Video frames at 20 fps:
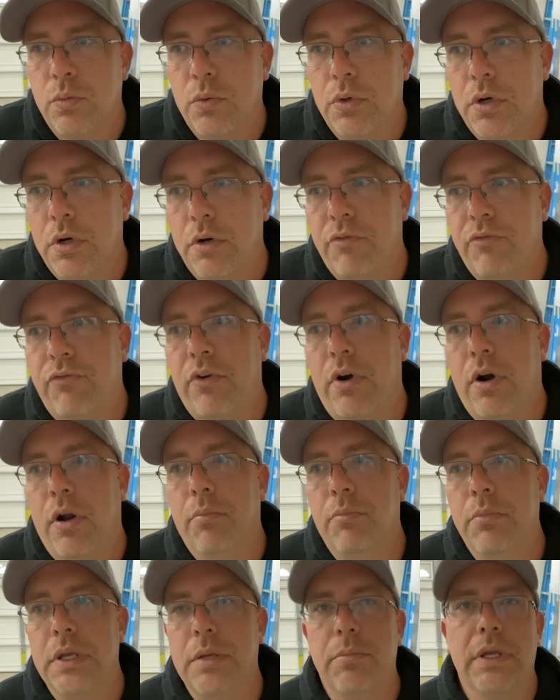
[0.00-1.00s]
were
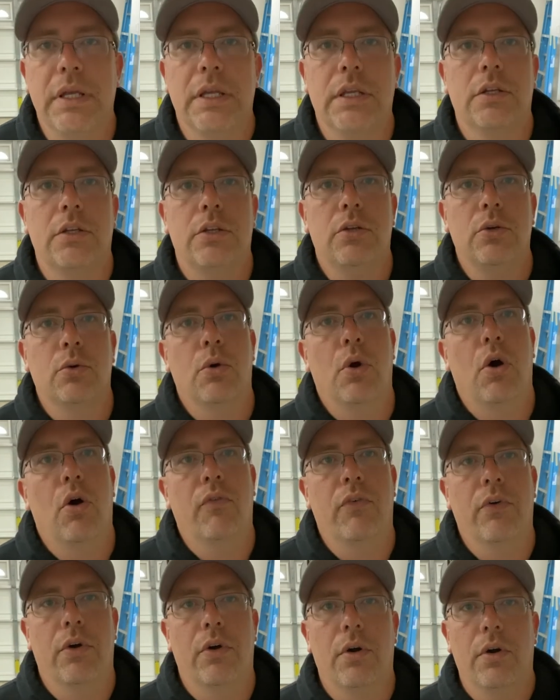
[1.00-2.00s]
from me being too
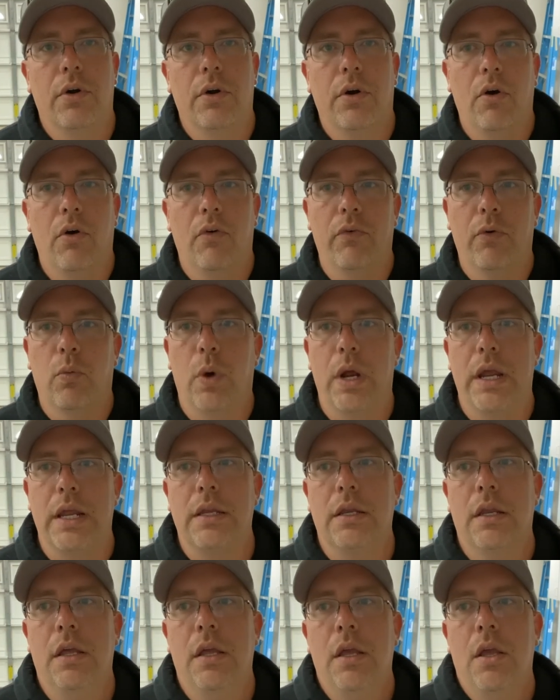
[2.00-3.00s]

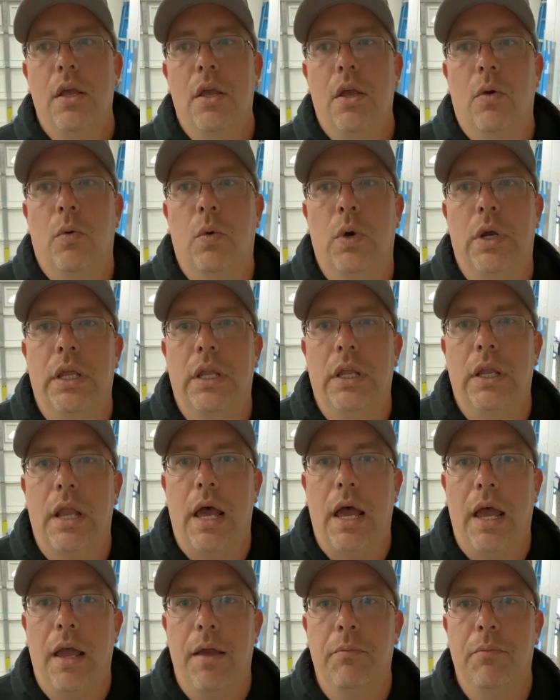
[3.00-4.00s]
overweight.
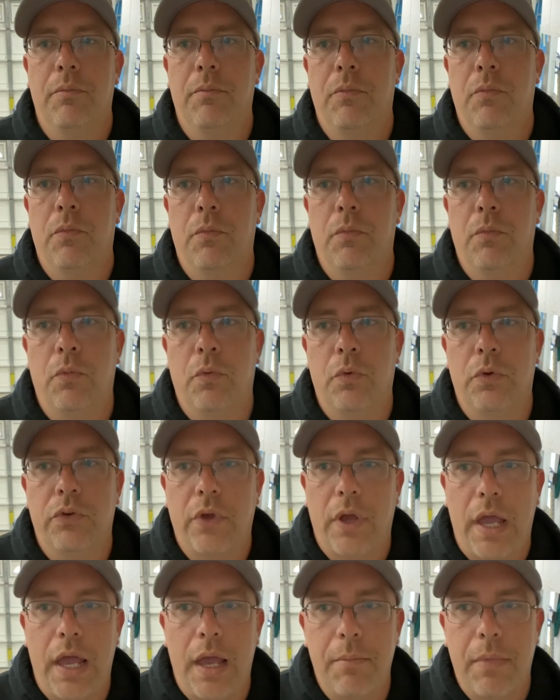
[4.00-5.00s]
When I was
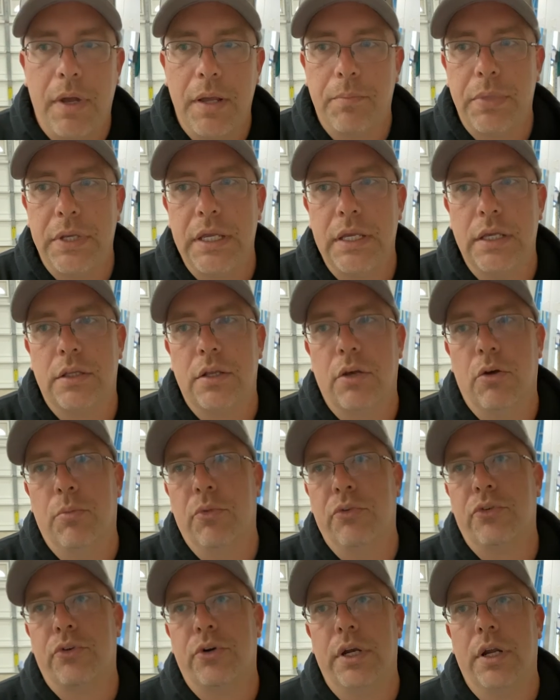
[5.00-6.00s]
at my peak to
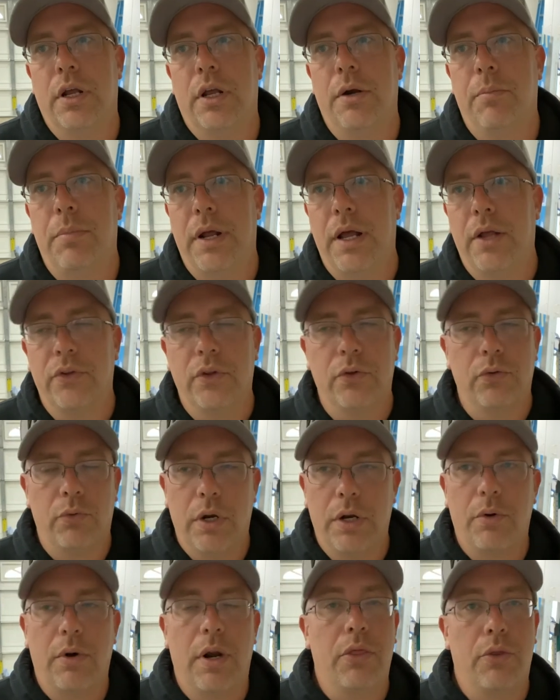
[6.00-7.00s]
almost 300 pounds, I was
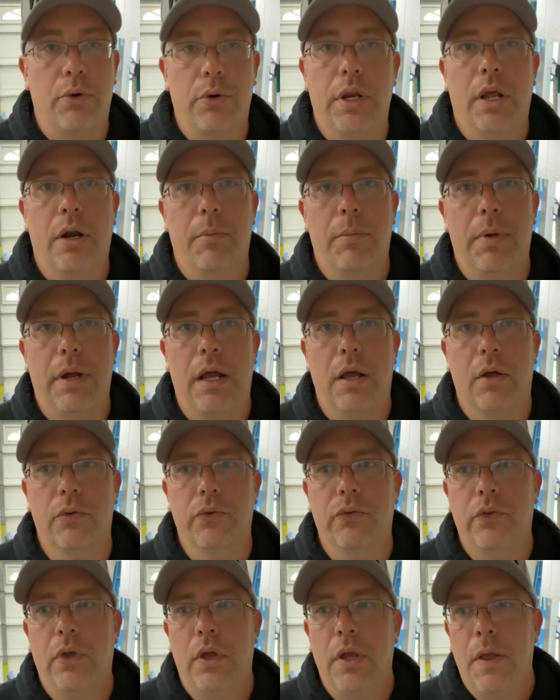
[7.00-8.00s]
right around 300
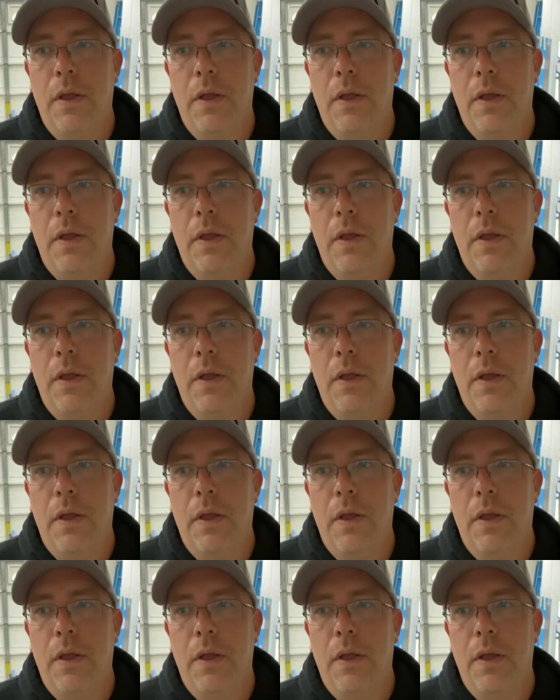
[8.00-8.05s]
pounds.